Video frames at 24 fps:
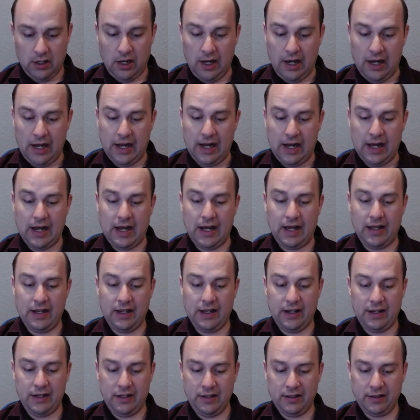Uh,
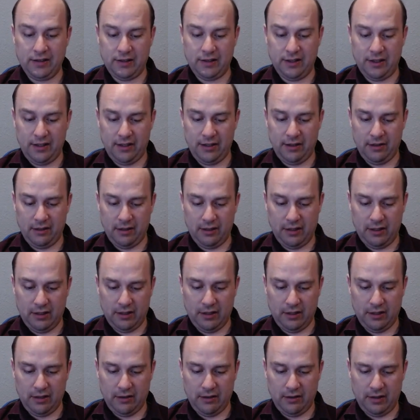it is the
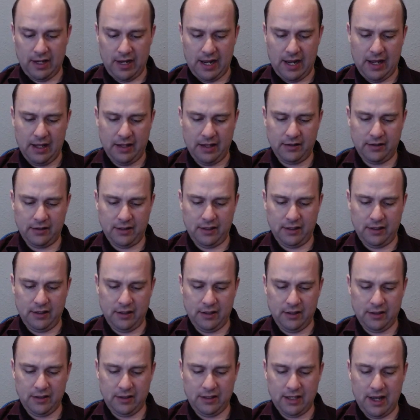uh, that. See,
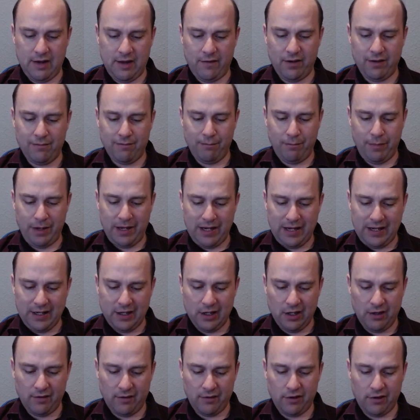the 7B
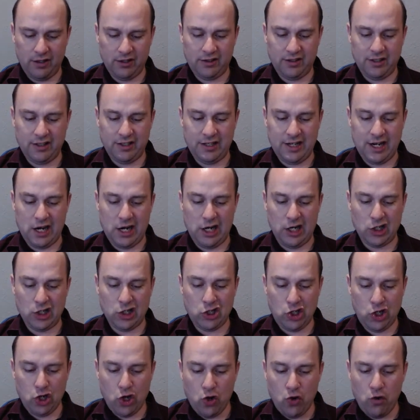cover is the Derek
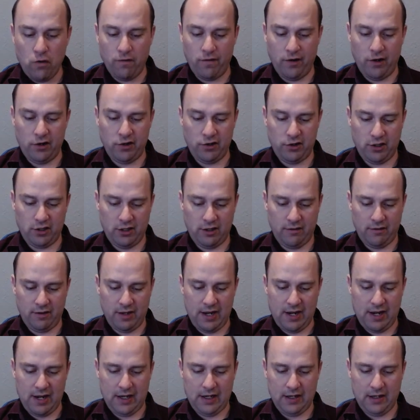Chew version of
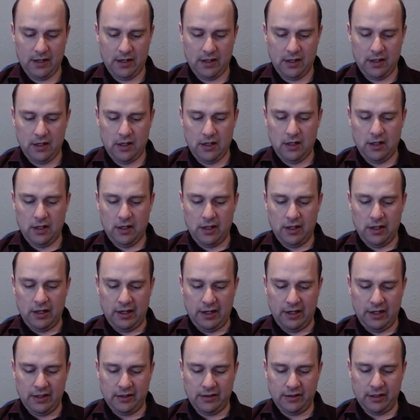that.
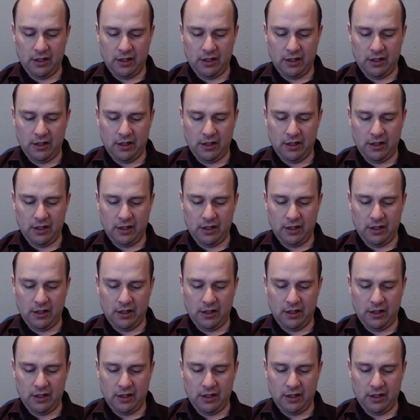And